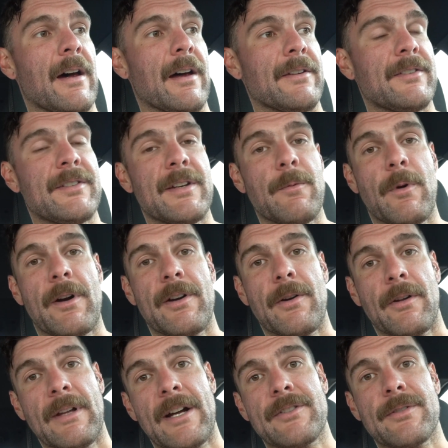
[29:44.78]
see where your
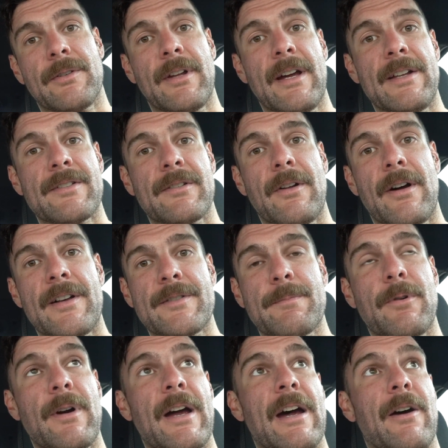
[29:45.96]
electrolytes lost
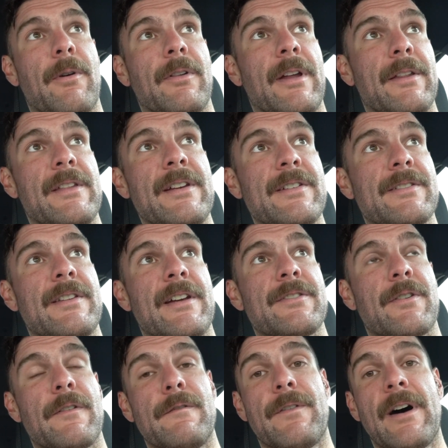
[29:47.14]
per hour. Like, these things
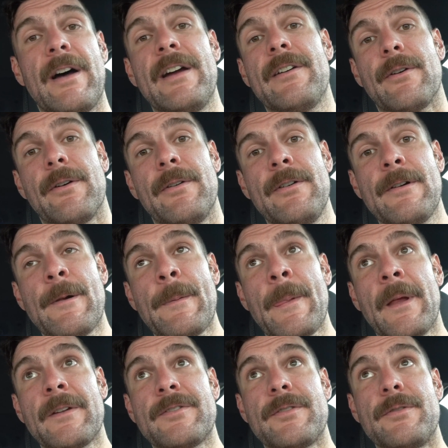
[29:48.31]
are vital
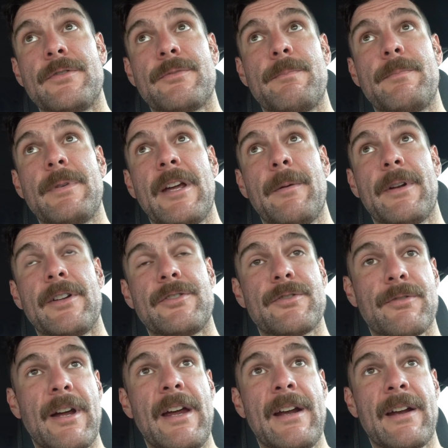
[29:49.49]
to be able to
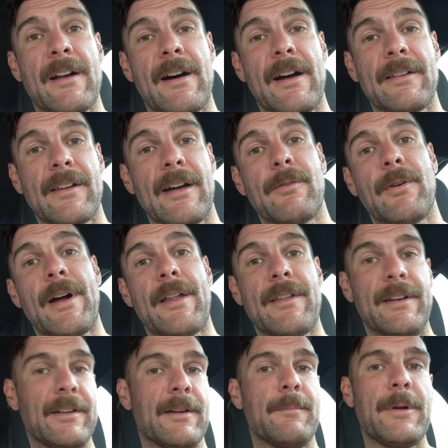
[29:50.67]
train at a high level and
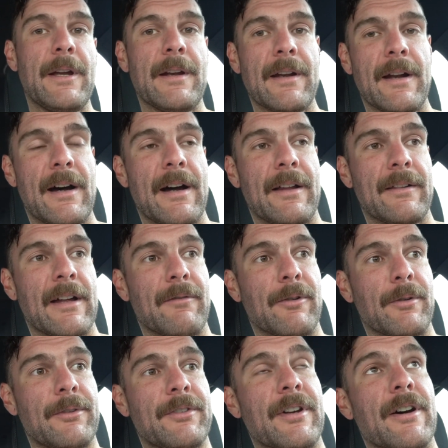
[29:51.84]
then compete at a high level.
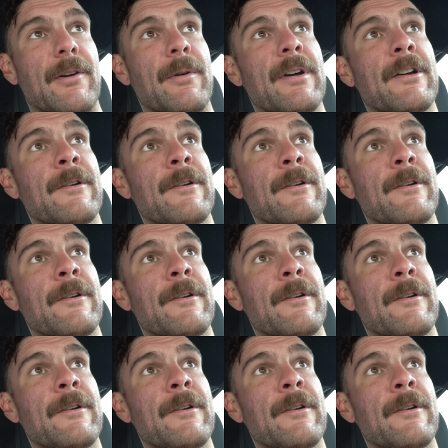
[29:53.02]
So